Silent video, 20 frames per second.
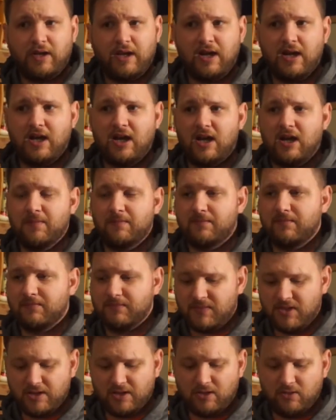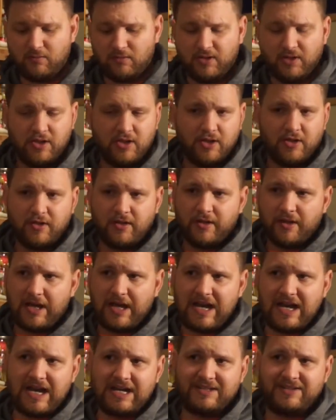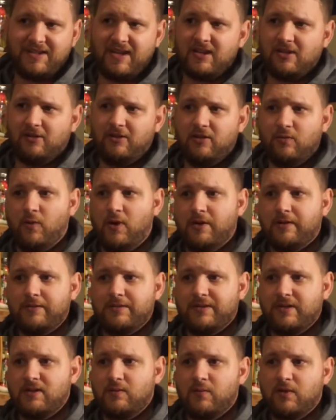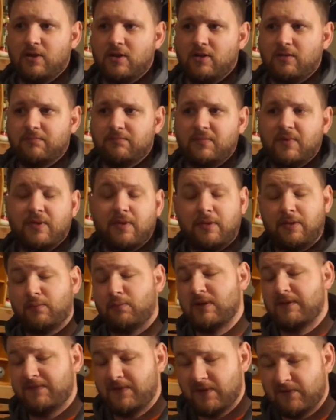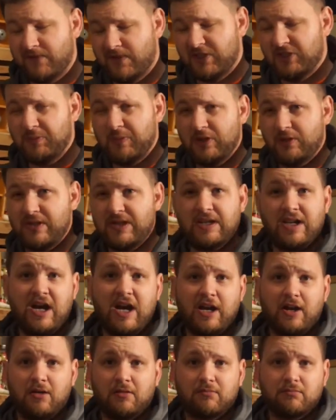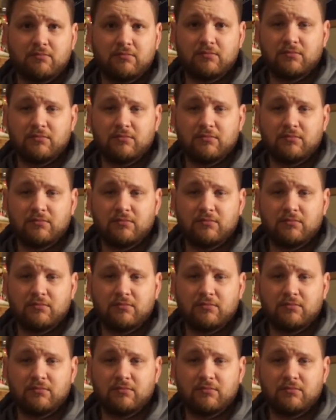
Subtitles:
I'd say clear water is anywhere 3-foot visibility and higher.